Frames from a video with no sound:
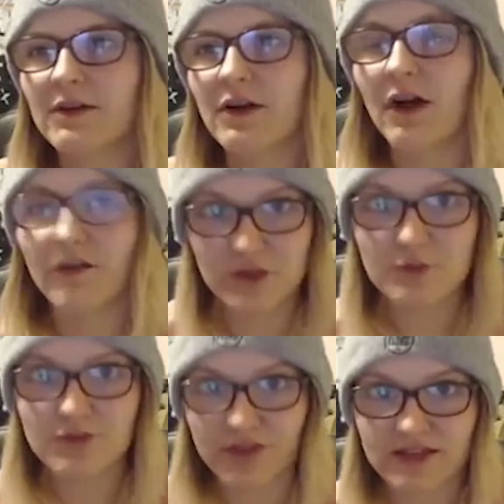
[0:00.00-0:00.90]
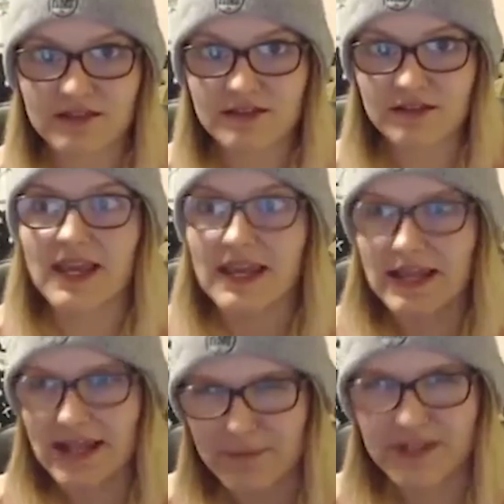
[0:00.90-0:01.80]
a few things
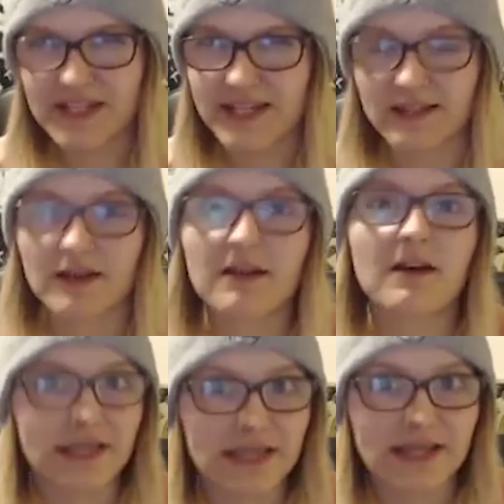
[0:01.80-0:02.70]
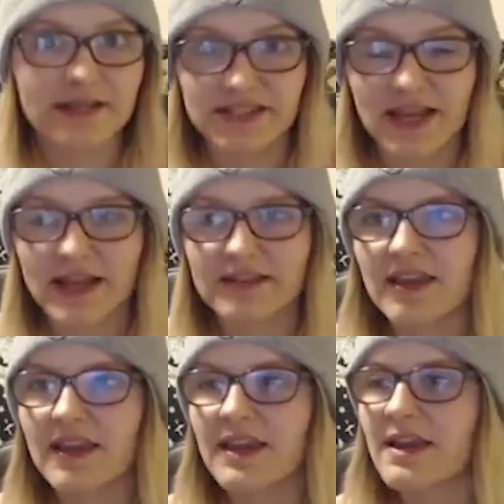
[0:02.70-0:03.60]
in particular, i.e.
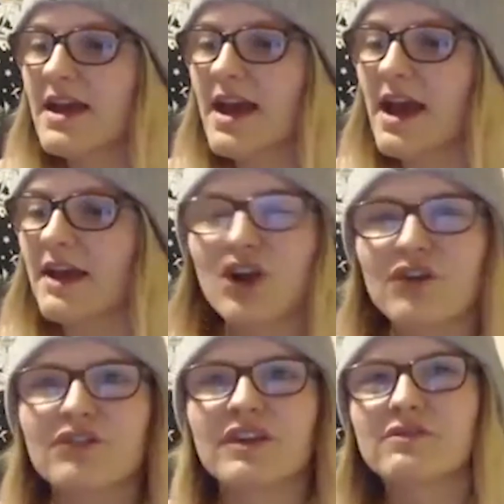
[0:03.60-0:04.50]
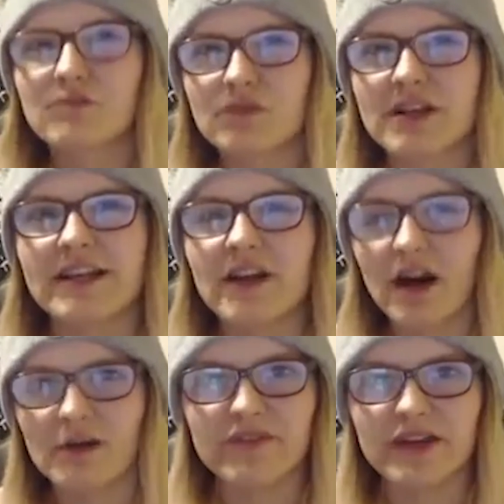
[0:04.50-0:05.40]
DxE, and nothing has really
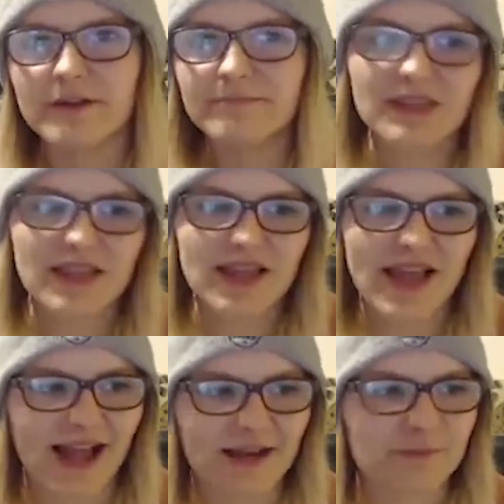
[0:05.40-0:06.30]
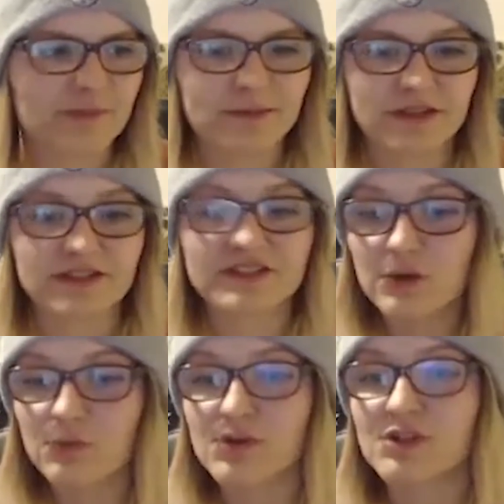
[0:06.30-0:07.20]
come of it, and people are
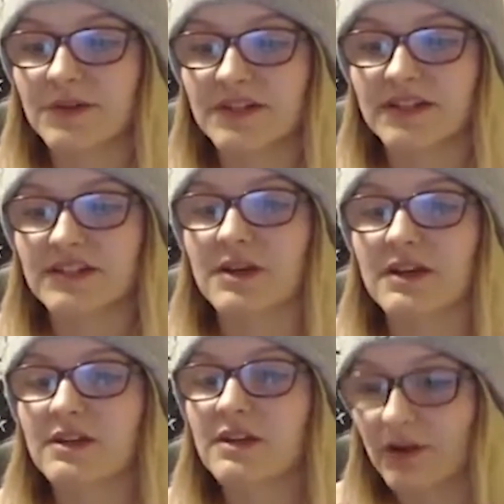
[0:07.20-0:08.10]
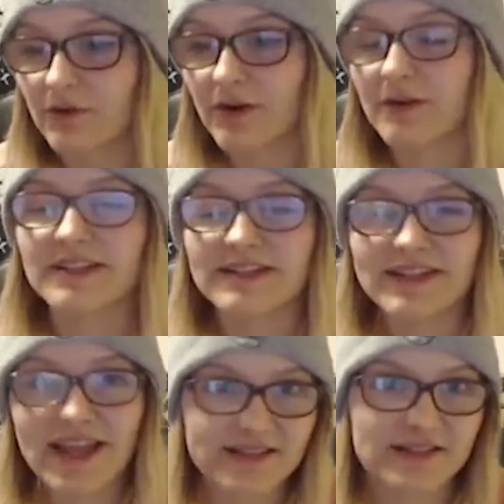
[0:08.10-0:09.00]
still responding to it incredibly
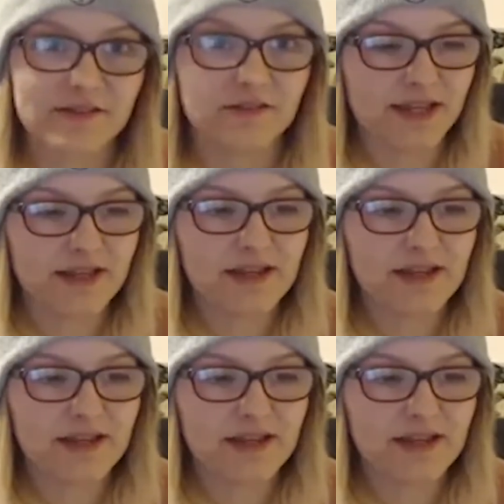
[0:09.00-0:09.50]
negatively,